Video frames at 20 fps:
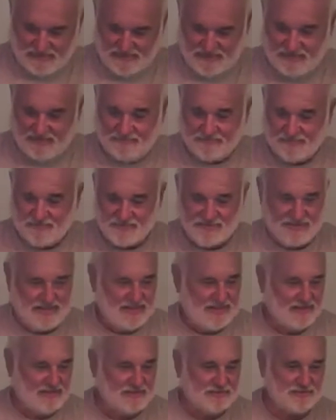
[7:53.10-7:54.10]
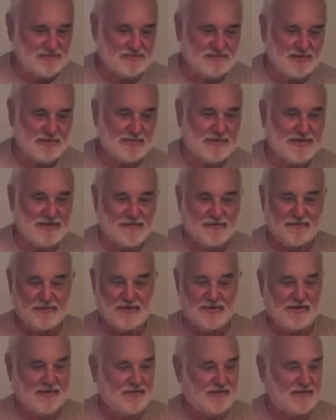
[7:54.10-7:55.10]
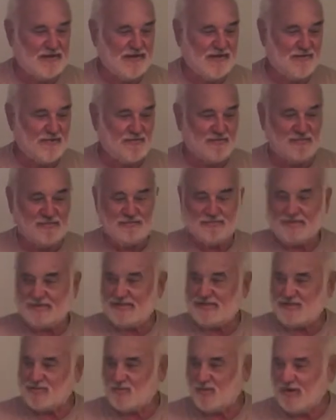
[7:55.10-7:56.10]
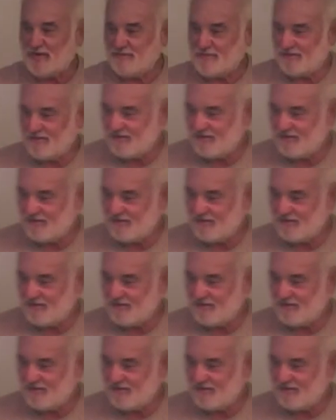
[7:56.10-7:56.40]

If there's any glue dripping or running around, please wipe it